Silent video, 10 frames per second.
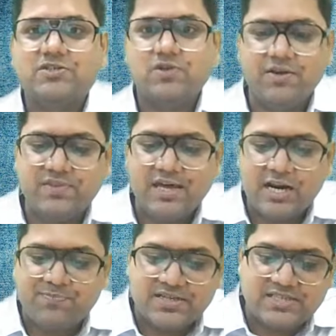So if there
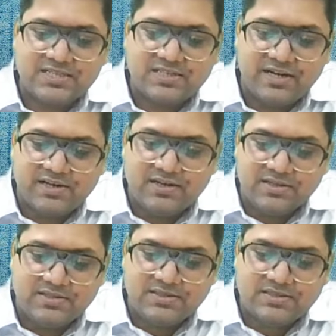are purchase
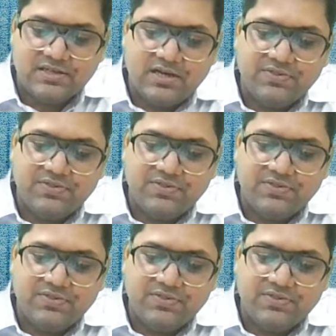returns,